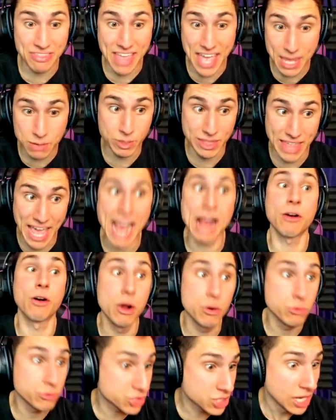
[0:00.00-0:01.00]
in the head with
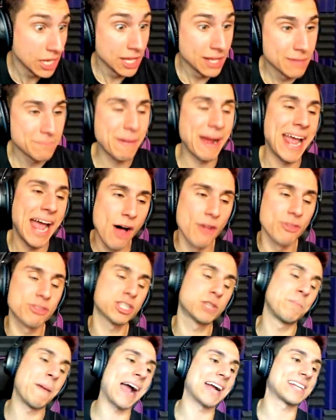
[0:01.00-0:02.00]
arrows. My
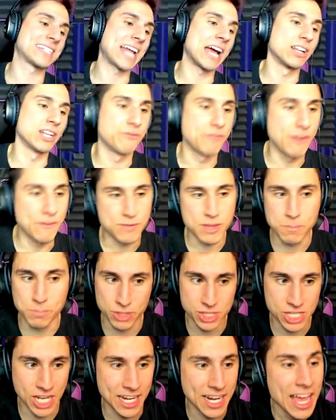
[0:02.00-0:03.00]
health's back down to
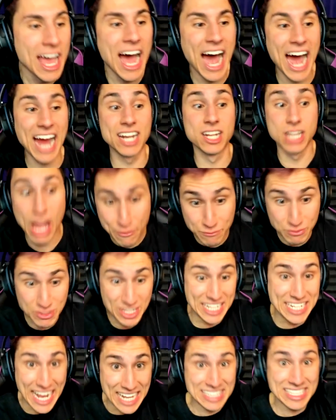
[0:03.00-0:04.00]
50%. I'd love
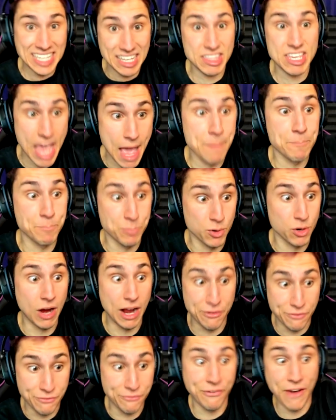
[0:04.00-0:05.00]
to get to the Emperor
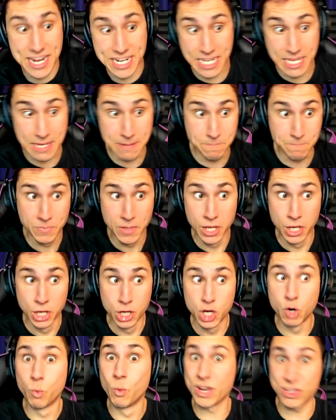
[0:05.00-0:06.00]
and fight him,
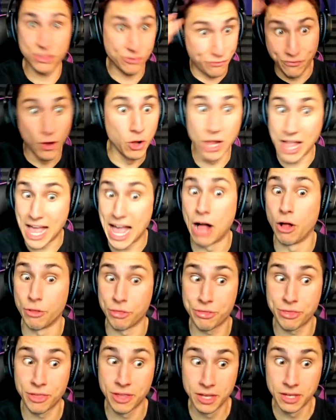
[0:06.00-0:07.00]
with full health.
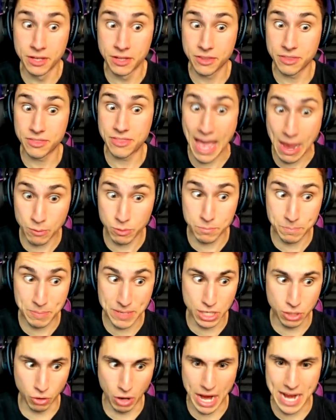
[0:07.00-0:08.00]
That would
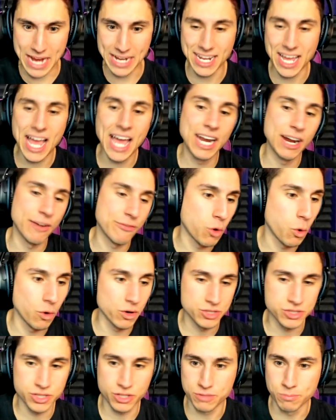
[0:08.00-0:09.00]
be great. And of
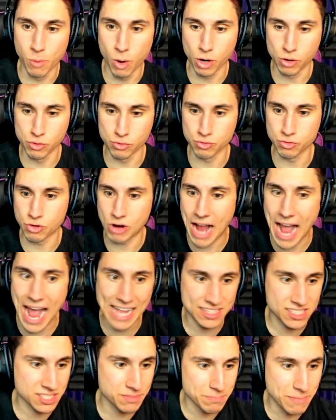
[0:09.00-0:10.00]
course, there's more
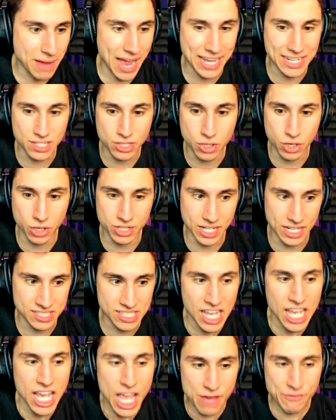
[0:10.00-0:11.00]
rats. My
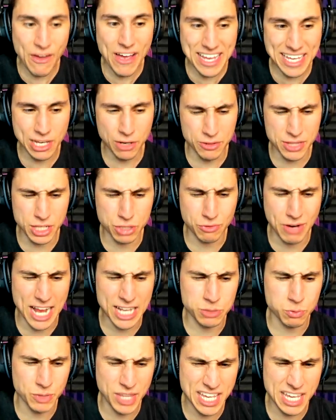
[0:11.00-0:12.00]
goodness. If I killed these
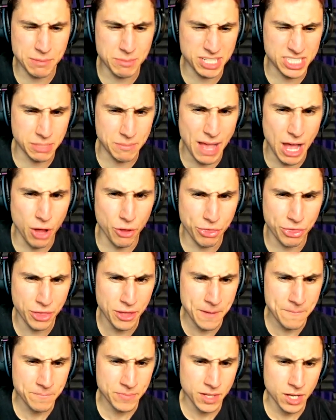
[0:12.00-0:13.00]
rats, will they give me some health?
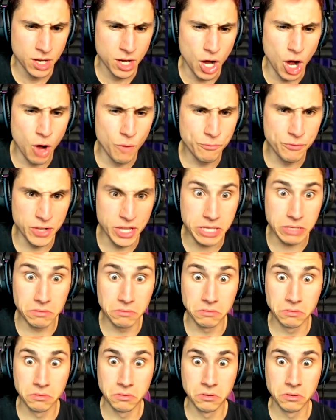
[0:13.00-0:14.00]
Hopefully.
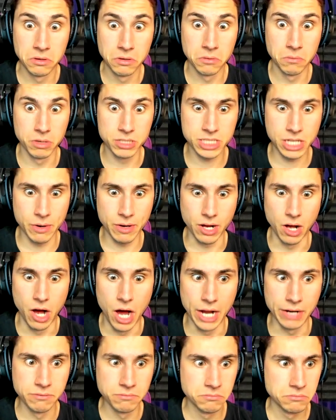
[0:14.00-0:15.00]
What's going
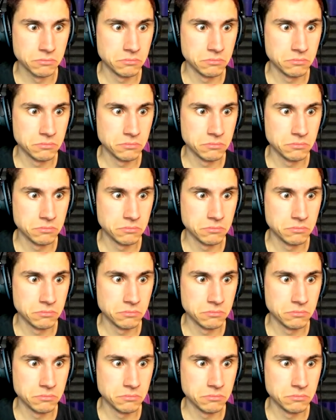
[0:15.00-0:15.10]
on?